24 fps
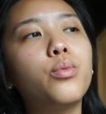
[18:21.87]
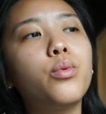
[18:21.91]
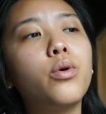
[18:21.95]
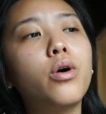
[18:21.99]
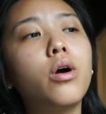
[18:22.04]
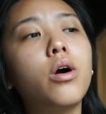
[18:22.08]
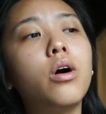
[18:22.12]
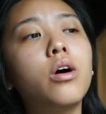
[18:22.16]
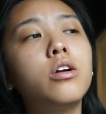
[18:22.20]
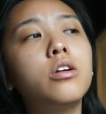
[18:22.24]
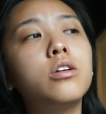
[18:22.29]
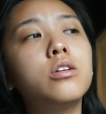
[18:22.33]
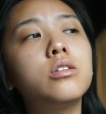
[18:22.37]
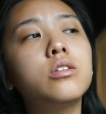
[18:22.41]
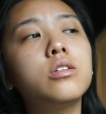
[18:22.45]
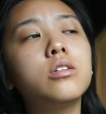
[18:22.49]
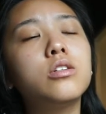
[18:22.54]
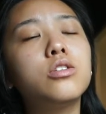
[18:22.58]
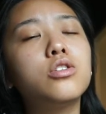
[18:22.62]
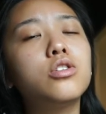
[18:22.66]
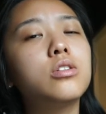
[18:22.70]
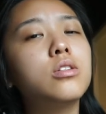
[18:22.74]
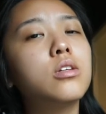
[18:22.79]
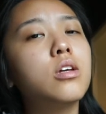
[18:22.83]
but
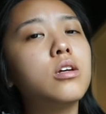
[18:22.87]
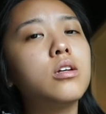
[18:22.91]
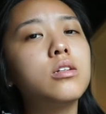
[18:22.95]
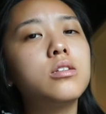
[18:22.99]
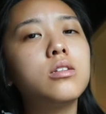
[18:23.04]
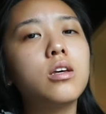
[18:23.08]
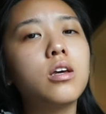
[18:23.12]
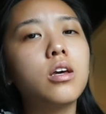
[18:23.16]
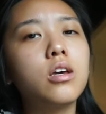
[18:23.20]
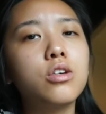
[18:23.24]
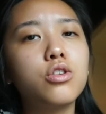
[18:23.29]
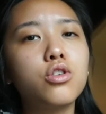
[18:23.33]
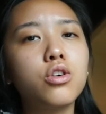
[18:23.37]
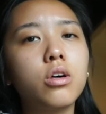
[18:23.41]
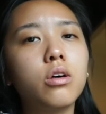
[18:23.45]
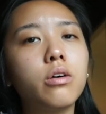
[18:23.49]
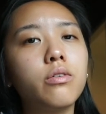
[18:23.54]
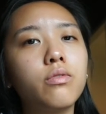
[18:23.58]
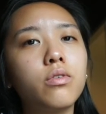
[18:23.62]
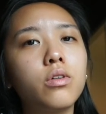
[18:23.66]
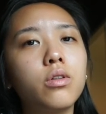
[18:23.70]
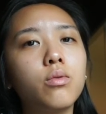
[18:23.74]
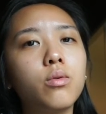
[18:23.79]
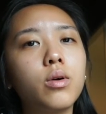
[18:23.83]
honestly just gonna take it chill
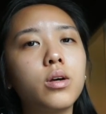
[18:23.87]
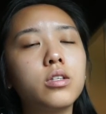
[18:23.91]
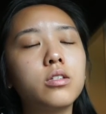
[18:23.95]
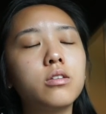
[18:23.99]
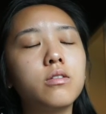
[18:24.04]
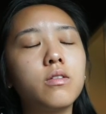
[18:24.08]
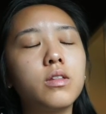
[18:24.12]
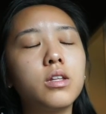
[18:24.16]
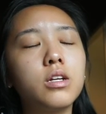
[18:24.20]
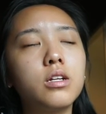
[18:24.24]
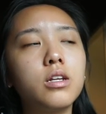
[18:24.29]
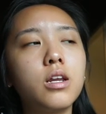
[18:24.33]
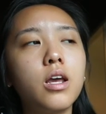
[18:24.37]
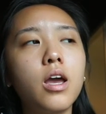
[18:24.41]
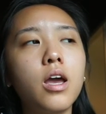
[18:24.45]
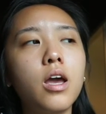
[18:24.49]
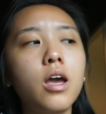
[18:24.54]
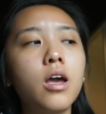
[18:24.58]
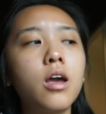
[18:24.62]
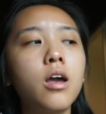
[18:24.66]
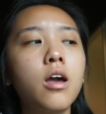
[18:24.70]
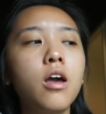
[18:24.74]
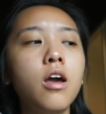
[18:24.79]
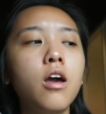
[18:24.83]
for the rest of the
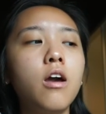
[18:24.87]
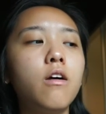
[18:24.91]
day,